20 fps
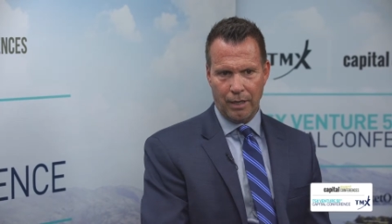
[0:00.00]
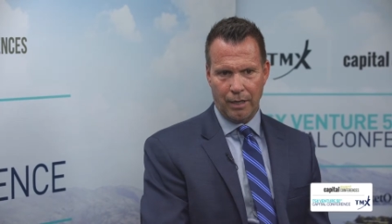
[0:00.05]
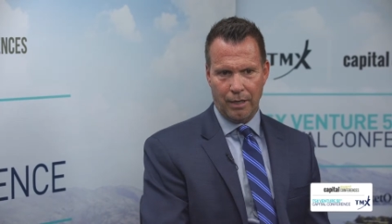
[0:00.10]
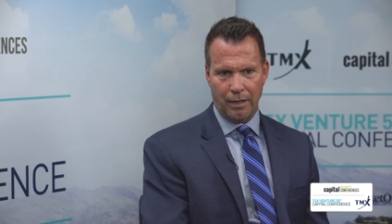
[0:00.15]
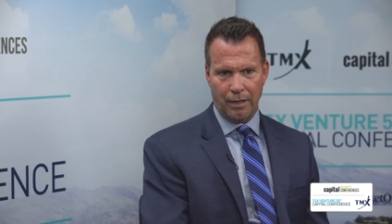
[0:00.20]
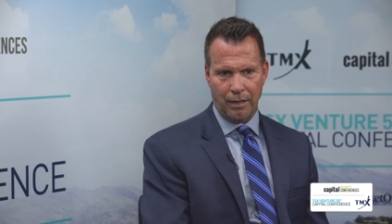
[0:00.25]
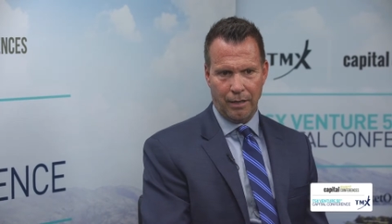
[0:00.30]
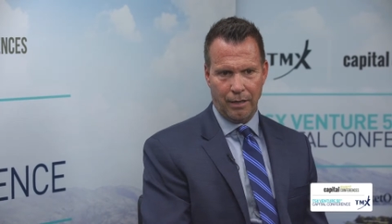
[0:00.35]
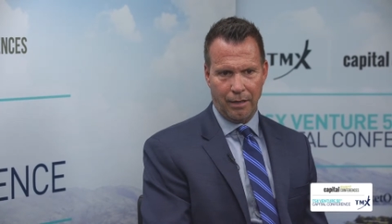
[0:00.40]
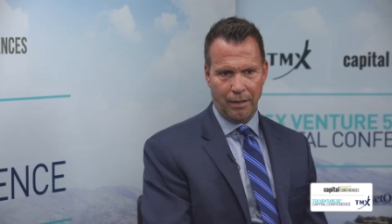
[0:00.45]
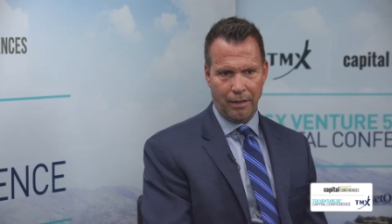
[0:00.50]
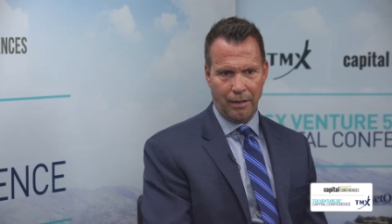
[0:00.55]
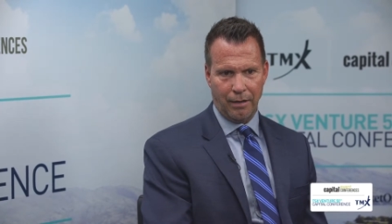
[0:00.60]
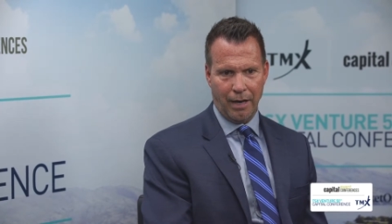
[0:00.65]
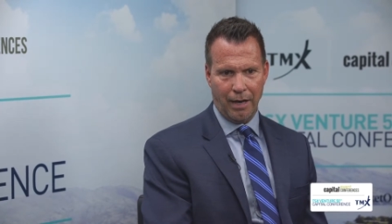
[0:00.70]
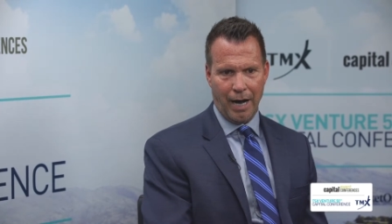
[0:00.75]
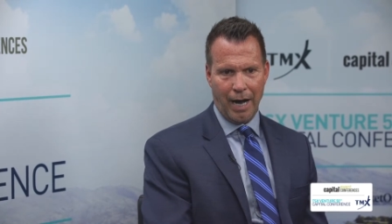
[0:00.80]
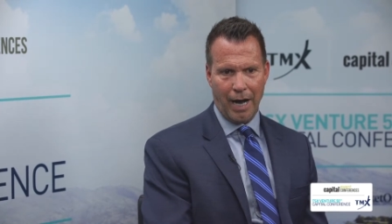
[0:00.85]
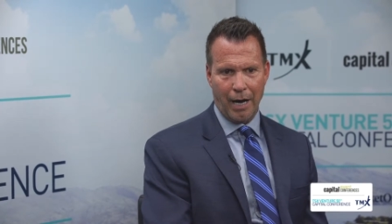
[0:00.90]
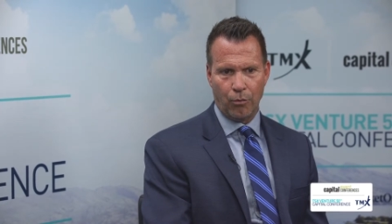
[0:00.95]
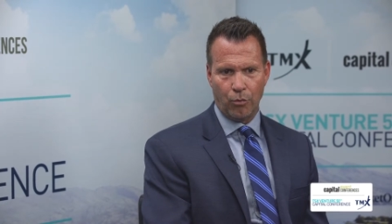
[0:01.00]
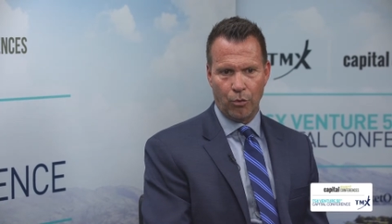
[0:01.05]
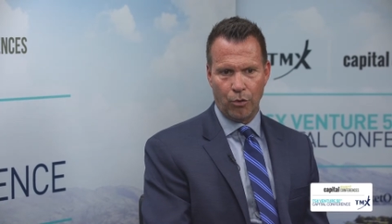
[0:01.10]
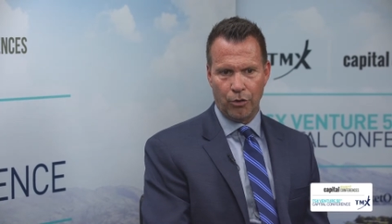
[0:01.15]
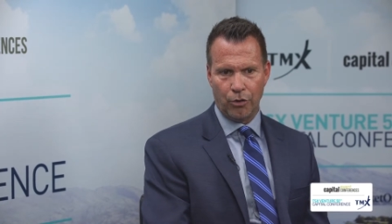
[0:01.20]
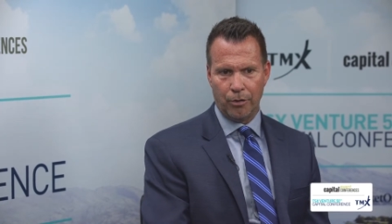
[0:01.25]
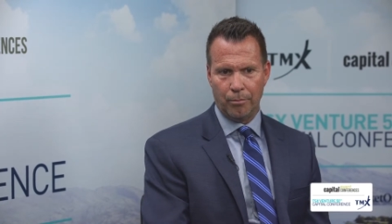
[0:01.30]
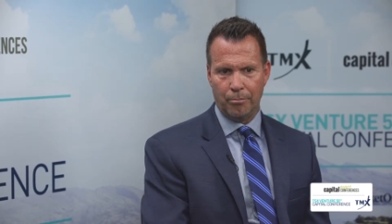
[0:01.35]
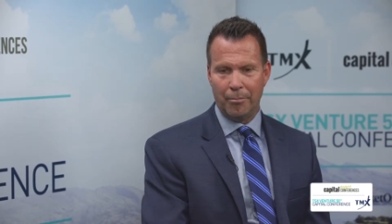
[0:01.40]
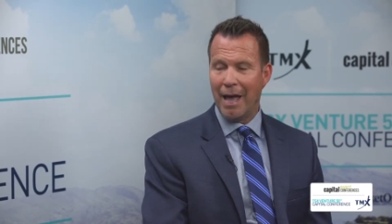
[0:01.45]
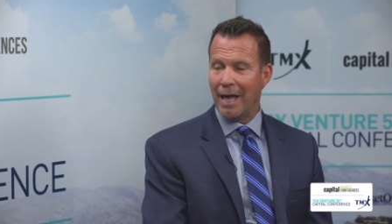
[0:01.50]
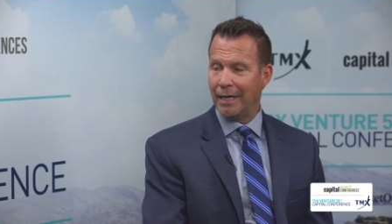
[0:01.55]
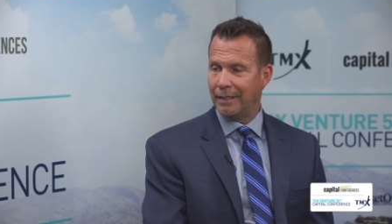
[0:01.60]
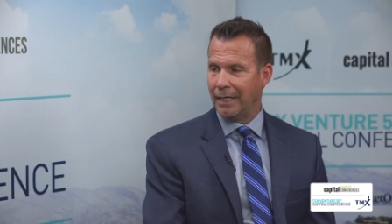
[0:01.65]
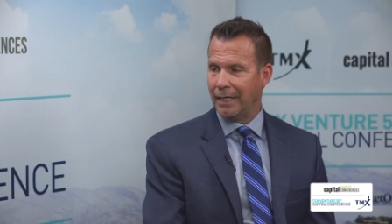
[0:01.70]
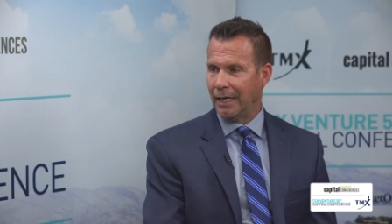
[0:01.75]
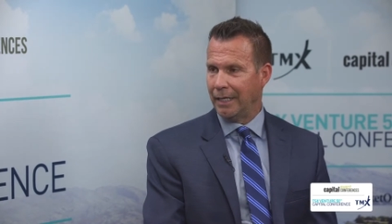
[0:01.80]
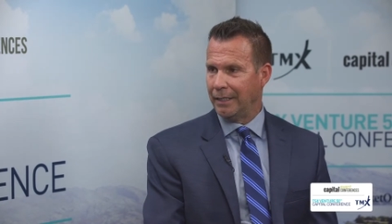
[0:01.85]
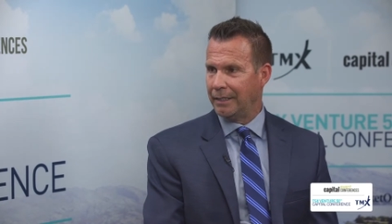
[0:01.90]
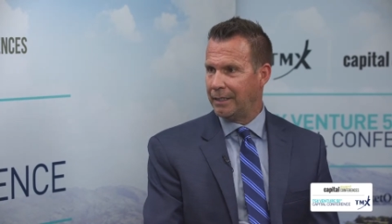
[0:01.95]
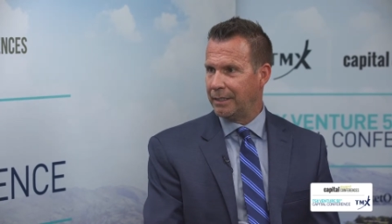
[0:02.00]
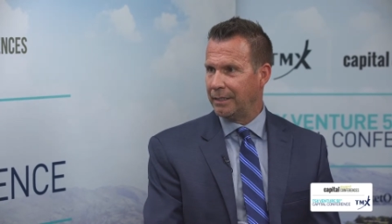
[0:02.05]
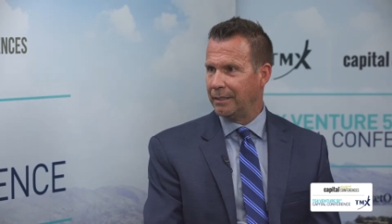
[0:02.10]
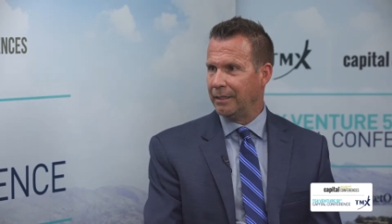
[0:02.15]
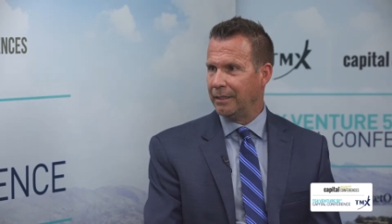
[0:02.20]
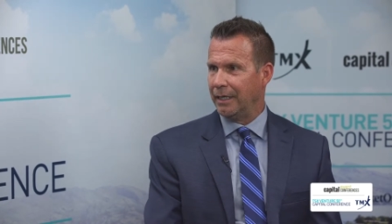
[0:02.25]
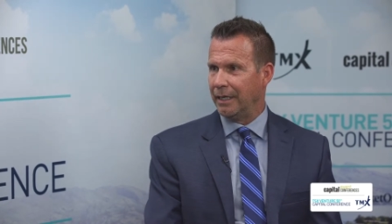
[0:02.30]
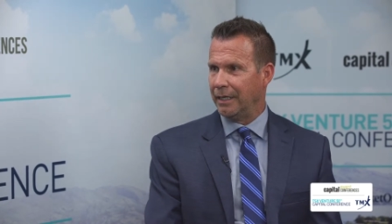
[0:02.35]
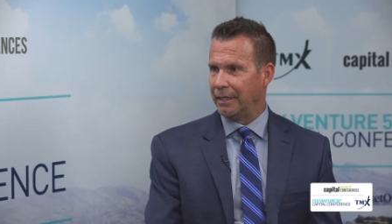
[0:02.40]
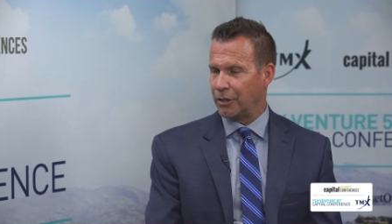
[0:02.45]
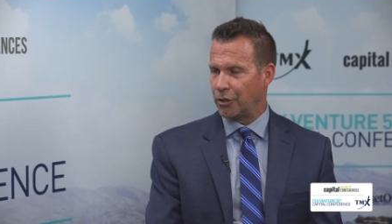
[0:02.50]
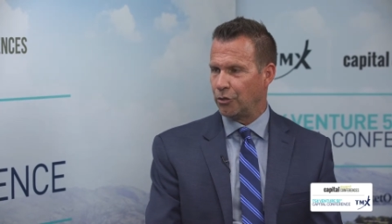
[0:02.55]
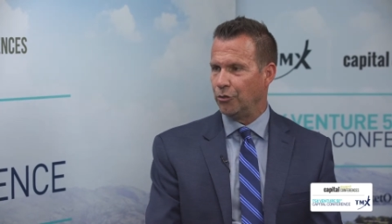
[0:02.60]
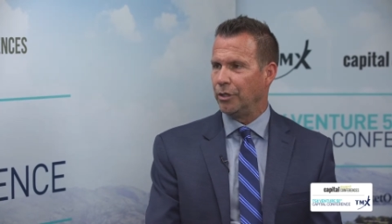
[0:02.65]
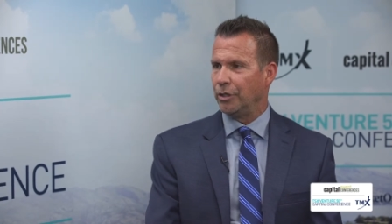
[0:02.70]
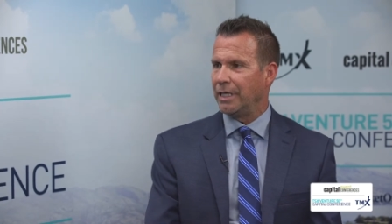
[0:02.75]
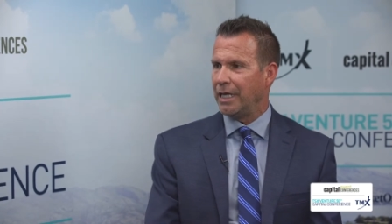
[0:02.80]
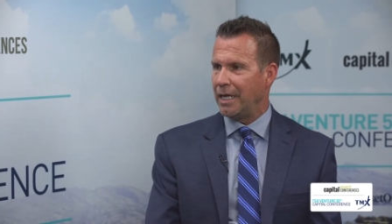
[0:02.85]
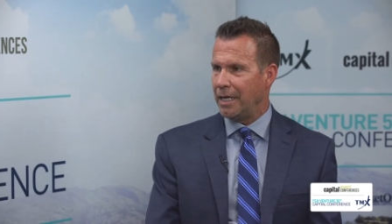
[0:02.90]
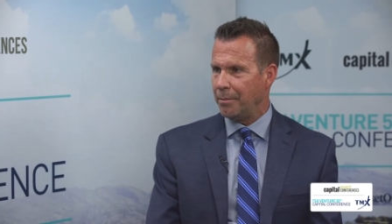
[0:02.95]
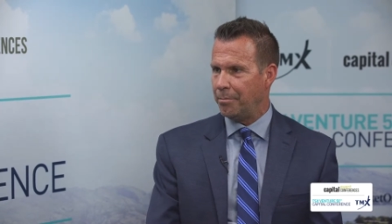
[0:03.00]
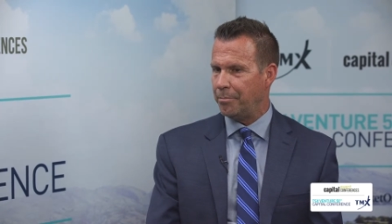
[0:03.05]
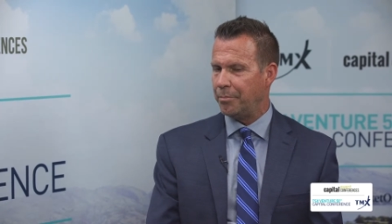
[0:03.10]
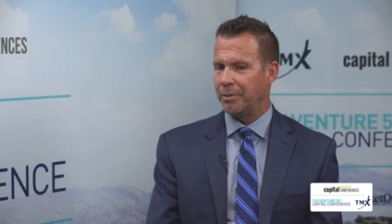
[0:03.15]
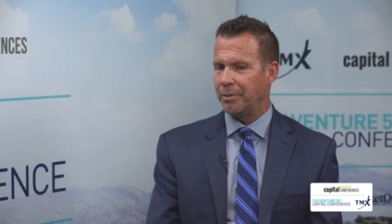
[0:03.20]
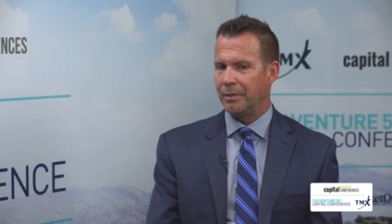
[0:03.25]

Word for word: our mandate is to keep,